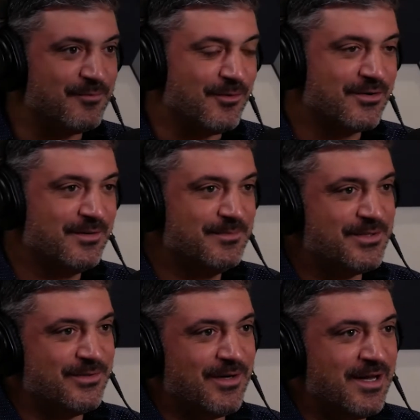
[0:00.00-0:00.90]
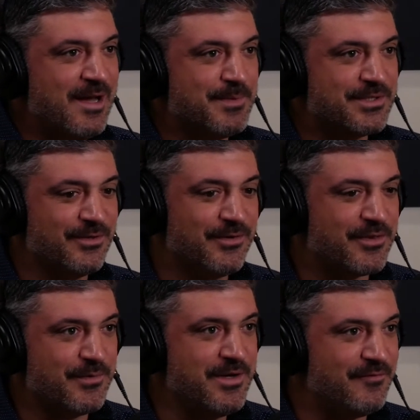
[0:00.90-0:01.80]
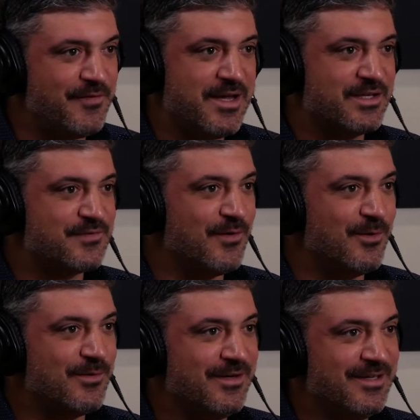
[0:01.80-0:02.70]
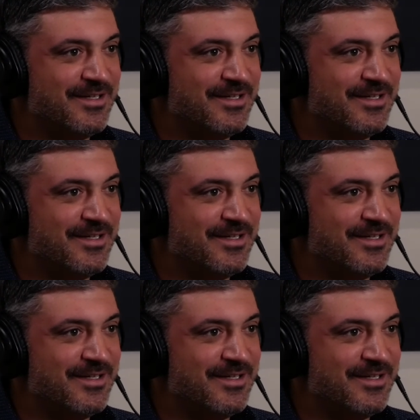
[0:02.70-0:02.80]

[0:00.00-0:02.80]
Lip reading: welcome to episode 3 of Vegas Forward.